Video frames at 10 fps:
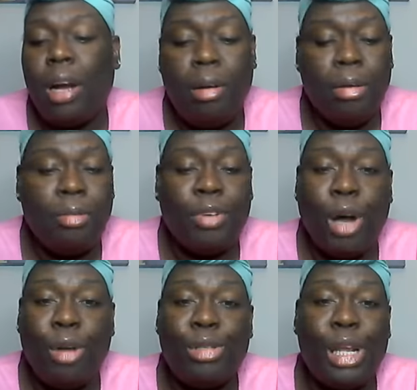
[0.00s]
Um, for
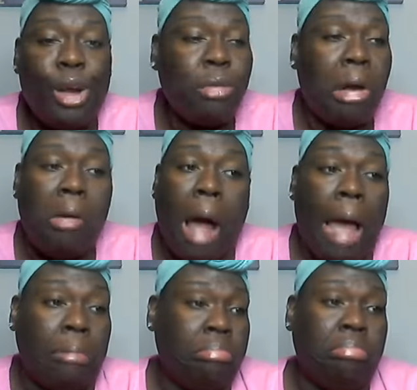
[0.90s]
those that don't know,
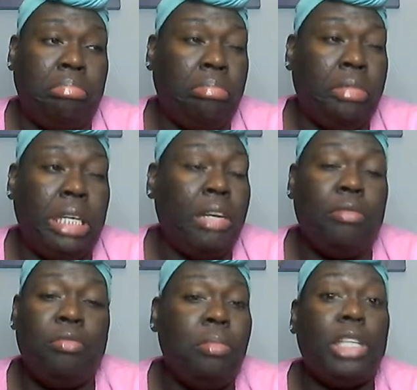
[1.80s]
I
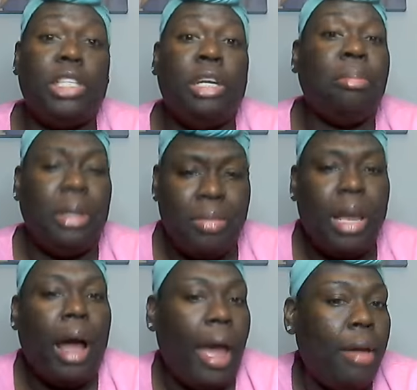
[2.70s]
didn't mention it, but
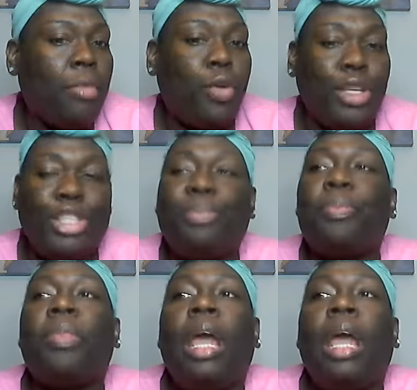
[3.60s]
yeah, I am a Christian,